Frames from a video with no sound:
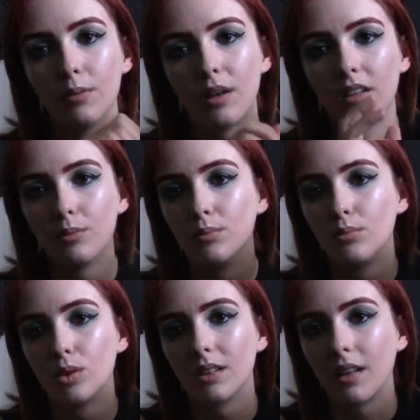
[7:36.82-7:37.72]
I probably
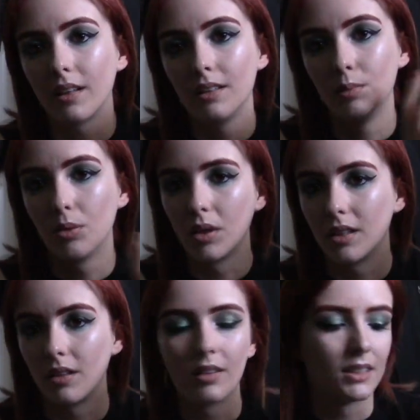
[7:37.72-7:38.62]
more than likely be wearing
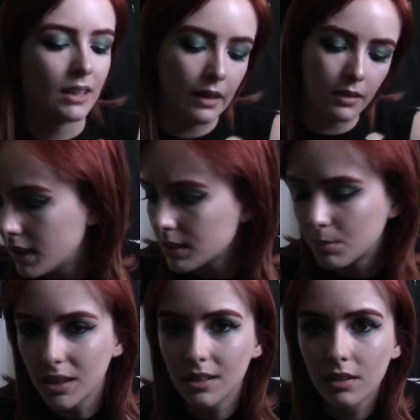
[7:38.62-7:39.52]
it on this hand. I
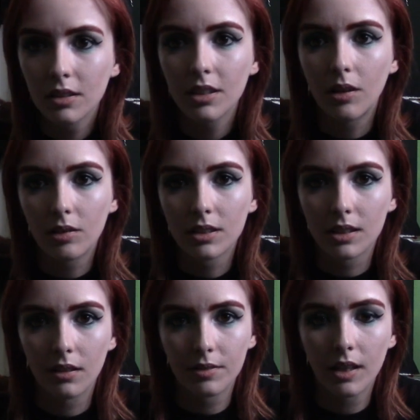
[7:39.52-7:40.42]
basically all the
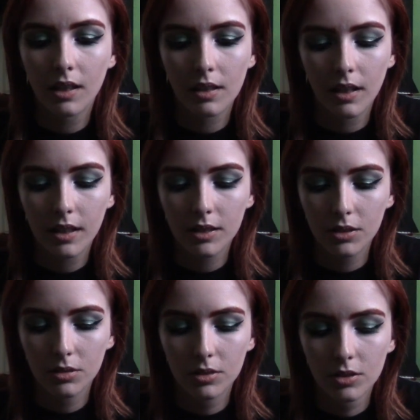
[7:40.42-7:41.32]
stuff that I
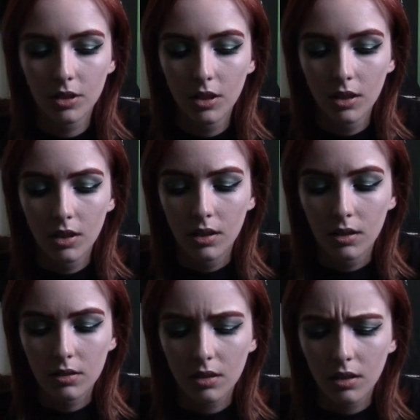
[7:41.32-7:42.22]
use
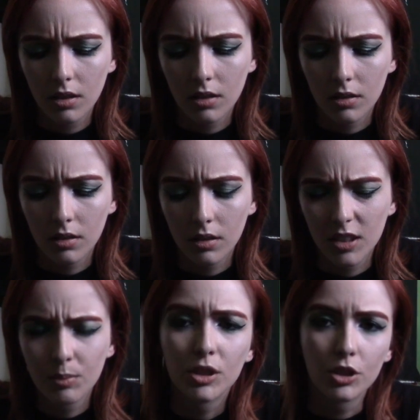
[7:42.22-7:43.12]
uh,
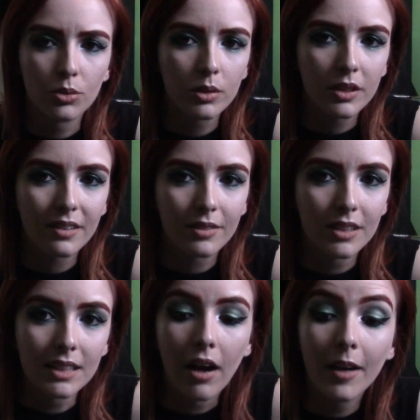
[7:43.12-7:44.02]
a majority of the
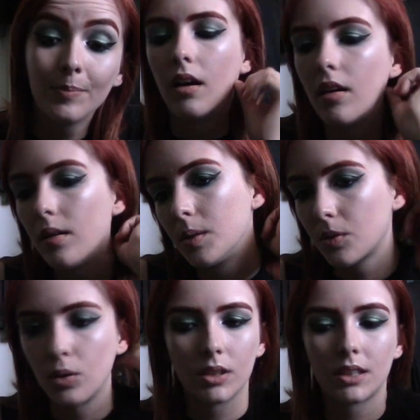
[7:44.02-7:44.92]
time. Um, of
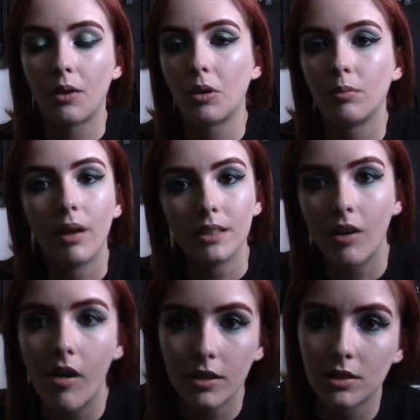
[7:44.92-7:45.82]
course, I wear my
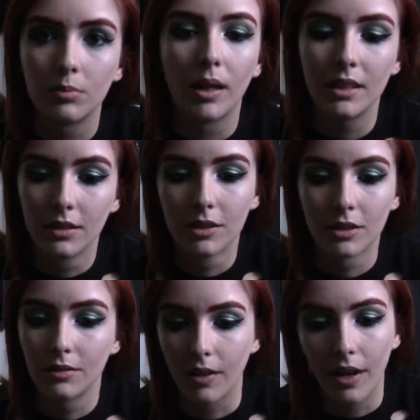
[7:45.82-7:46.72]
Docs or my heels
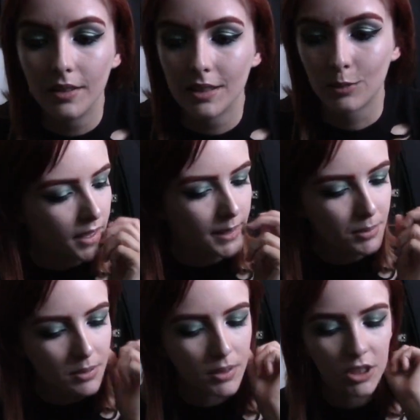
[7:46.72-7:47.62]
or Vans. That's
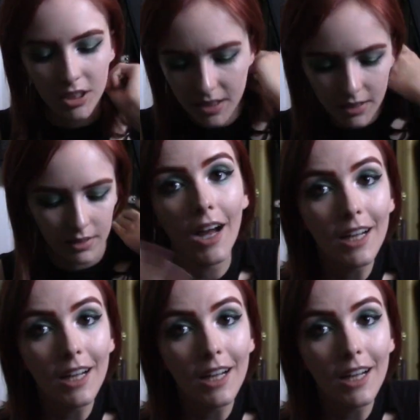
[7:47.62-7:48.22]
pretty much it.